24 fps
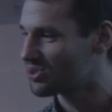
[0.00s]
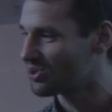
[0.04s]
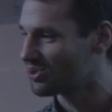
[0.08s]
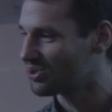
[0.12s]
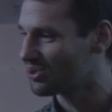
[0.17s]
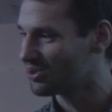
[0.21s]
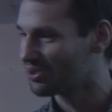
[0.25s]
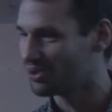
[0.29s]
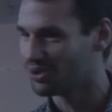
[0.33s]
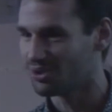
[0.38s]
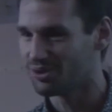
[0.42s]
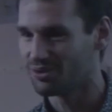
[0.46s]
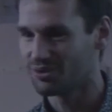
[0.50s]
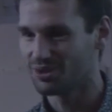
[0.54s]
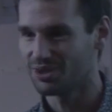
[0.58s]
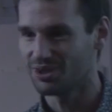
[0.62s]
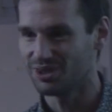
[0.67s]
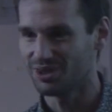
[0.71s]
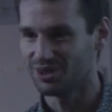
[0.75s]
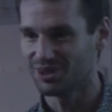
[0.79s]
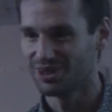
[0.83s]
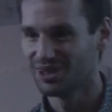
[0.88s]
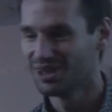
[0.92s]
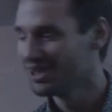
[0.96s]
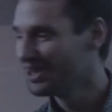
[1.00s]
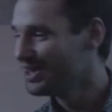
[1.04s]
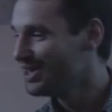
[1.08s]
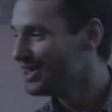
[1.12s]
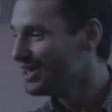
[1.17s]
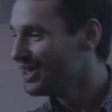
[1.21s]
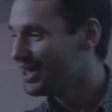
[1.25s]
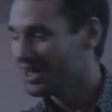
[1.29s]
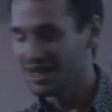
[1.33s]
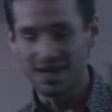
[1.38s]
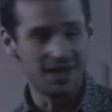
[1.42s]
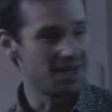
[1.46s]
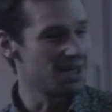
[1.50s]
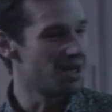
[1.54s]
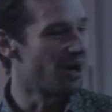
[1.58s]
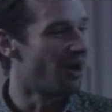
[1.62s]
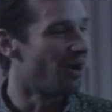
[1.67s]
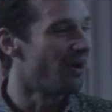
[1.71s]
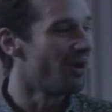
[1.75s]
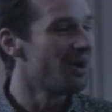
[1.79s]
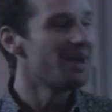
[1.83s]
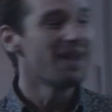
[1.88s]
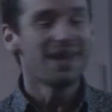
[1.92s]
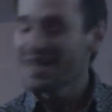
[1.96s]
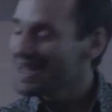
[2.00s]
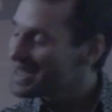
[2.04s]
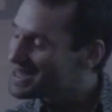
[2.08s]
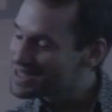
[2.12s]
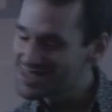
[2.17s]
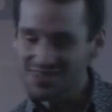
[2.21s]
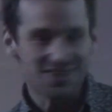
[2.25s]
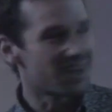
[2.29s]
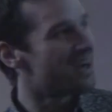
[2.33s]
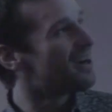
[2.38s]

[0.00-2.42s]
or the, you know, it's